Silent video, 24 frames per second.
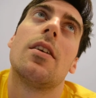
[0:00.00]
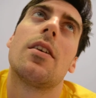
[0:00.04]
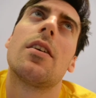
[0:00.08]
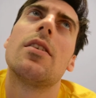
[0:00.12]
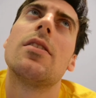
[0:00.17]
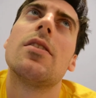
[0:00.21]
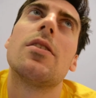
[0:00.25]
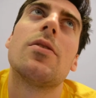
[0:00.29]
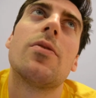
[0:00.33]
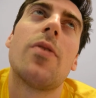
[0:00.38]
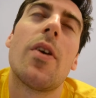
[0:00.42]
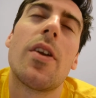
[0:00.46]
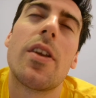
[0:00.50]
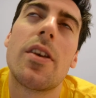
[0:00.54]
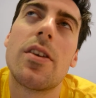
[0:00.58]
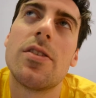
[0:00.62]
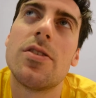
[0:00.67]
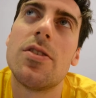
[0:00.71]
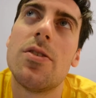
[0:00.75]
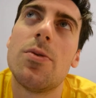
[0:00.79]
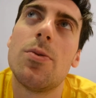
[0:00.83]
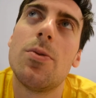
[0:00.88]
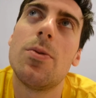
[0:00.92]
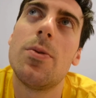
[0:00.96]
It's funny
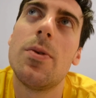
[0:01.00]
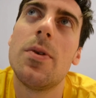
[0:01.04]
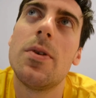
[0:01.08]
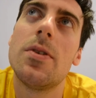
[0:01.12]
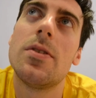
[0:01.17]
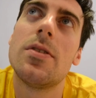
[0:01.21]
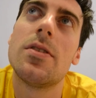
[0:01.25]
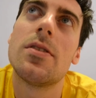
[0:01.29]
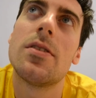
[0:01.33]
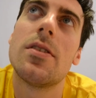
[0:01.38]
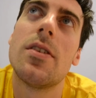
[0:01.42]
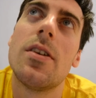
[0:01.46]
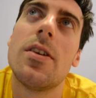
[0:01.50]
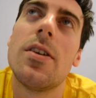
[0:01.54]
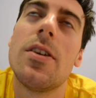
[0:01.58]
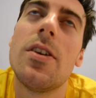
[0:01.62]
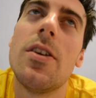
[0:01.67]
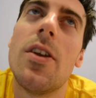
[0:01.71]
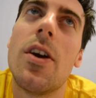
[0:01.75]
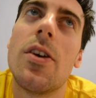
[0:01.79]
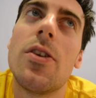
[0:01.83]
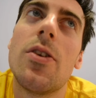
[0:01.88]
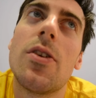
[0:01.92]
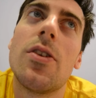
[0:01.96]
because you always,
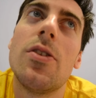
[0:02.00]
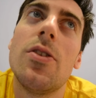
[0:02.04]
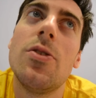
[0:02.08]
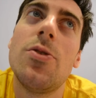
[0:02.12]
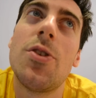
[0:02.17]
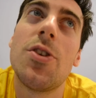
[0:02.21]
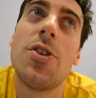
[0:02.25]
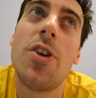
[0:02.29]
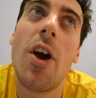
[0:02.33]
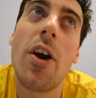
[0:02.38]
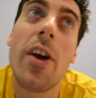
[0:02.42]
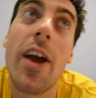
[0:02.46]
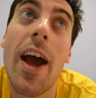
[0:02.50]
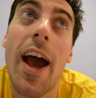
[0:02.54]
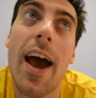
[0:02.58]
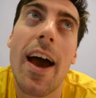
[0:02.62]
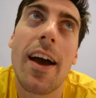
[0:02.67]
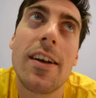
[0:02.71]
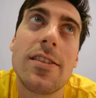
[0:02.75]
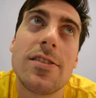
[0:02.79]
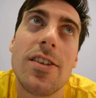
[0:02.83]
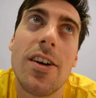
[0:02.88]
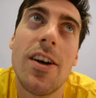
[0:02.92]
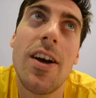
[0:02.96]
you can use a younger
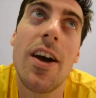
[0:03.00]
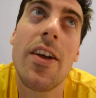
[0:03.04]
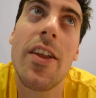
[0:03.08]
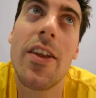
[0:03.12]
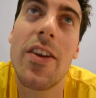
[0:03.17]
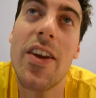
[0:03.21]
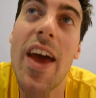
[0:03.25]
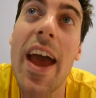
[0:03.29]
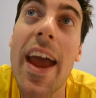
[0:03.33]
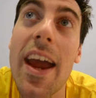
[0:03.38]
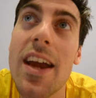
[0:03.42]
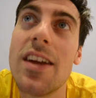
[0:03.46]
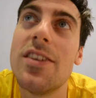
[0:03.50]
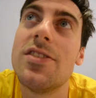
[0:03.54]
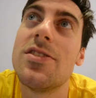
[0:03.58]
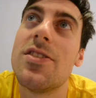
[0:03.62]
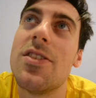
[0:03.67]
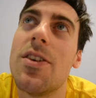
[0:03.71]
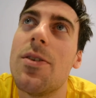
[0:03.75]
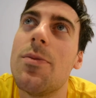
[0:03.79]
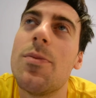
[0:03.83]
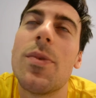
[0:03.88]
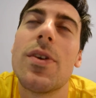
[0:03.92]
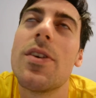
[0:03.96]
actor and then age
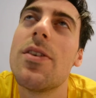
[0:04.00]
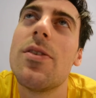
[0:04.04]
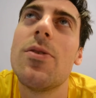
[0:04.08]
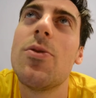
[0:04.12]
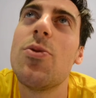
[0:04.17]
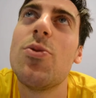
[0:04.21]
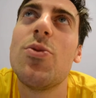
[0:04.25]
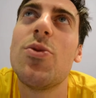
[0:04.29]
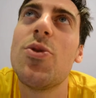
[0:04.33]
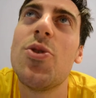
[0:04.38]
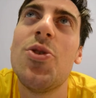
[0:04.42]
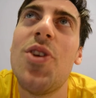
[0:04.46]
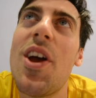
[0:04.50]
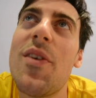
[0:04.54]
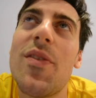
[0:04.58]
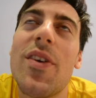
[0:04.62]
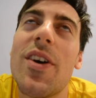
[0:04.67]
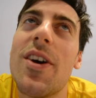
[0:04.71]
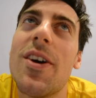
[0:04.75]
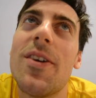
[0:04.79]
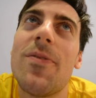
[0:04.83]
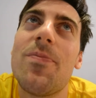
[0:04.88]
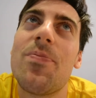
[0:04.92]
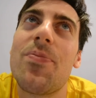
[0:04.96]
them, but
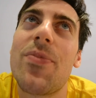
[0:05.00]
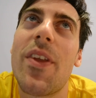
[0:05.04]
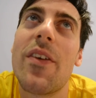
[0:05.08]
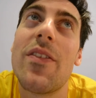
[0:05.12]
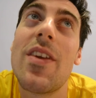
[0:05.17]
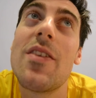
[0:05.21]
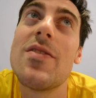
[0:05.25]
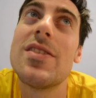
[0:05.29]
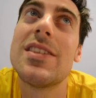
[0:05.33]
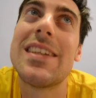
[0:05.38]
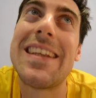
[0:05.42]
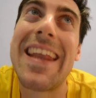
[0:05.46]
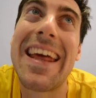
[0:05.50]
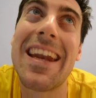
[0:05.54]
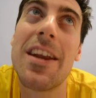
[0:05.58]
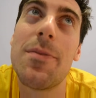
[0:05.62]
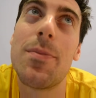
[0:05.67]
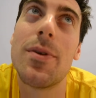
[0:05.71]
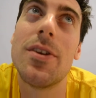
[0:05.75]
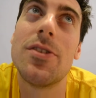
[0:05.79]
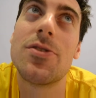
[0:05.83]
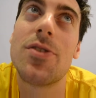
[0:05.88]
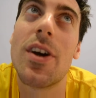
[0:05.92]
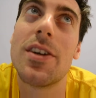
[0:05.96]
I've never seen
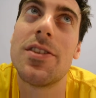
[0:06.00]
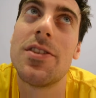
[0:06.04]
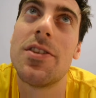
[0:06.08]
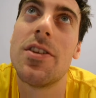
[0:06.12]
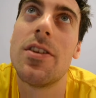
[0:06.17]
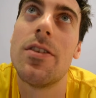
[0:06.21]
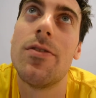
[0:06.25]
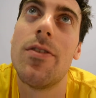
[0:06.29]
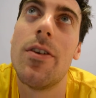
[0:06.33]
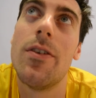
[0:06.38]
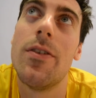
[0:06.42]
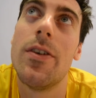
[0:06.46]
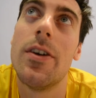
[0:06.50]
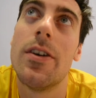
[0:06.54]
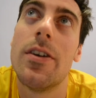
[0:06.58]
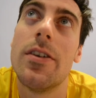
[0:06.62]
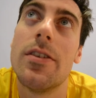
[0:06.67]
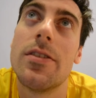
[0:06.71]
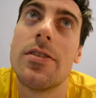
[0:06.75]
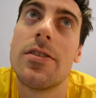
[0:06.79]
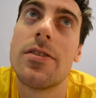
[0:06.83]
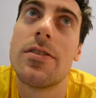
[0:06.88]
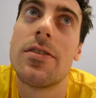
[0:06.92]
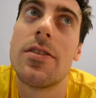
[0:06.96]
anybody try to do the
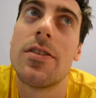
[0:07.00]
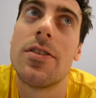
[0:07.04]
reverse,